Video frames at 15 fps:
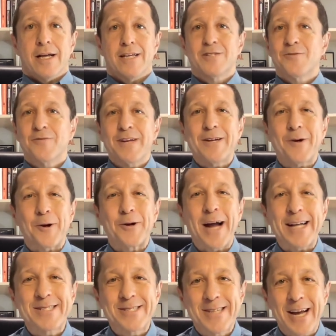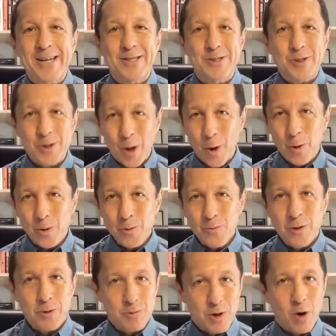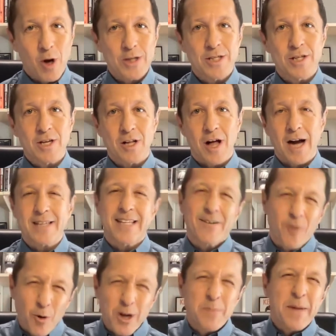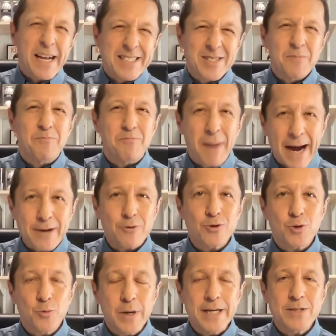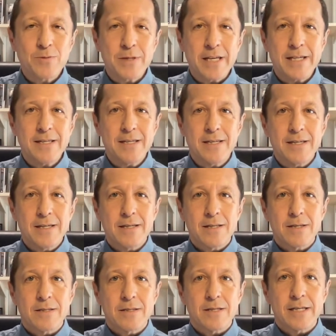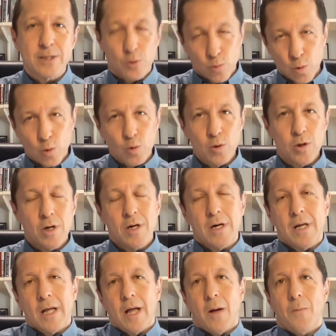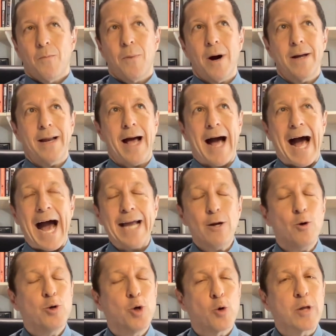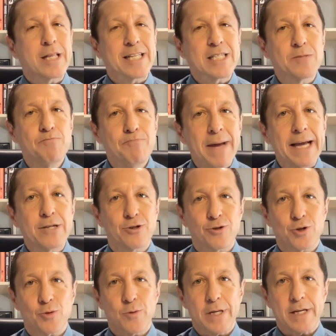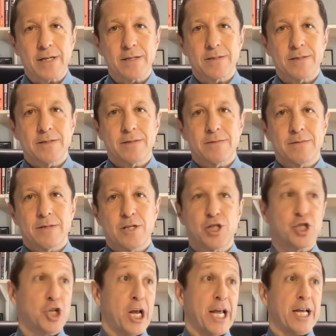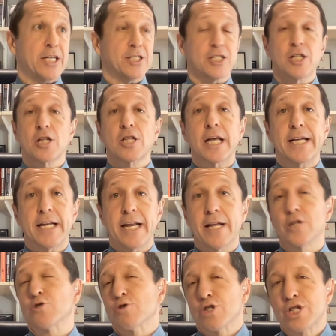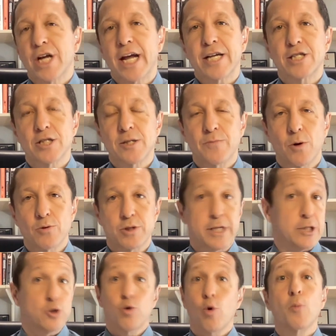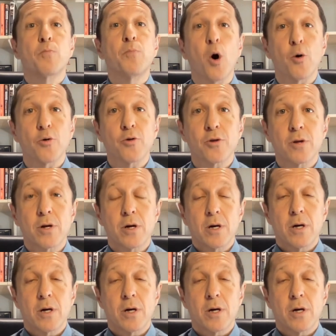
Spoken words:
his feet are not set in stone with regard to the clock. They've already made some minor tweaks with it in the rule. But I don't know that this major tweak, a change in the late innings or a change in the postseason or both,